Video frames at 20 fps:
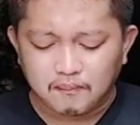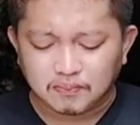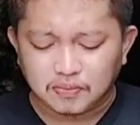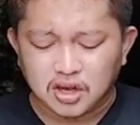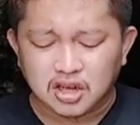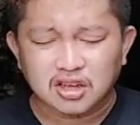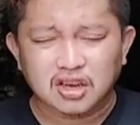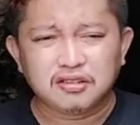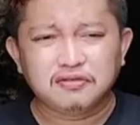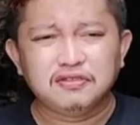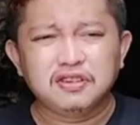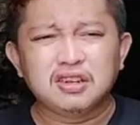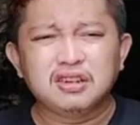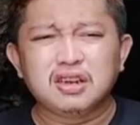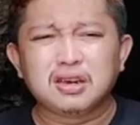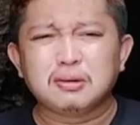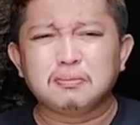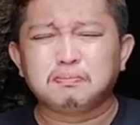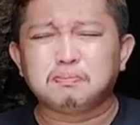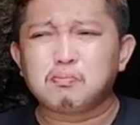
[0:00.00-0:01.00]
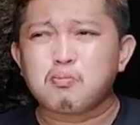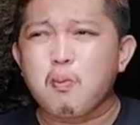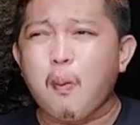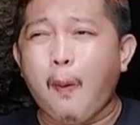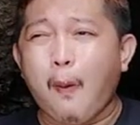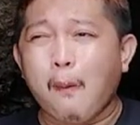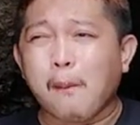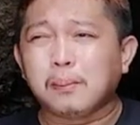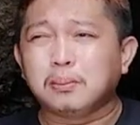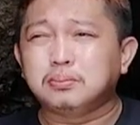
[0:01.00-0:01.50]
I feel like
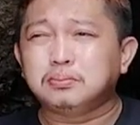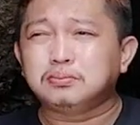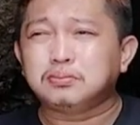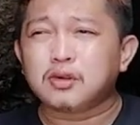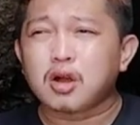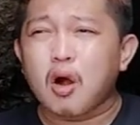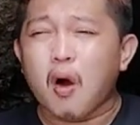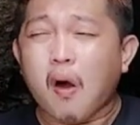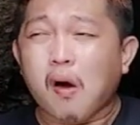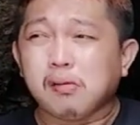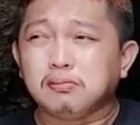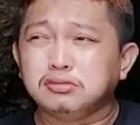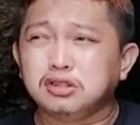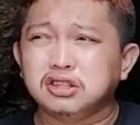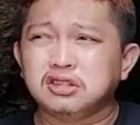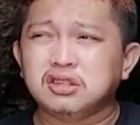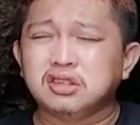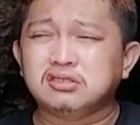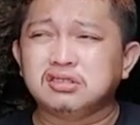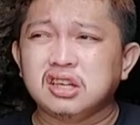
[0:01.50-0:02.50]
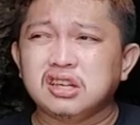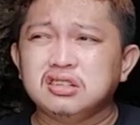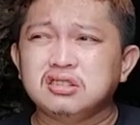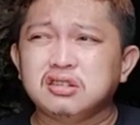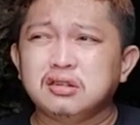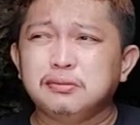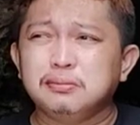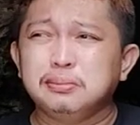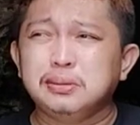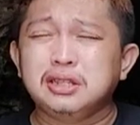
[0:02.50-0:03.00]
there's a taste
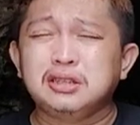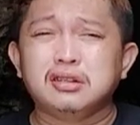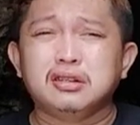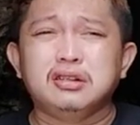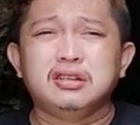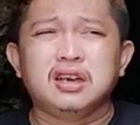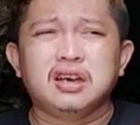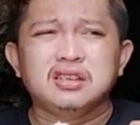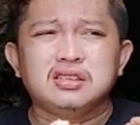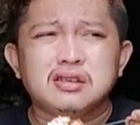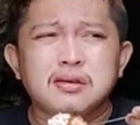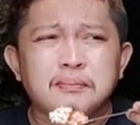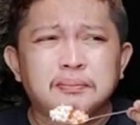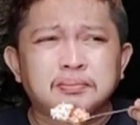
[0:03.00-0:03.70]
of bitterness.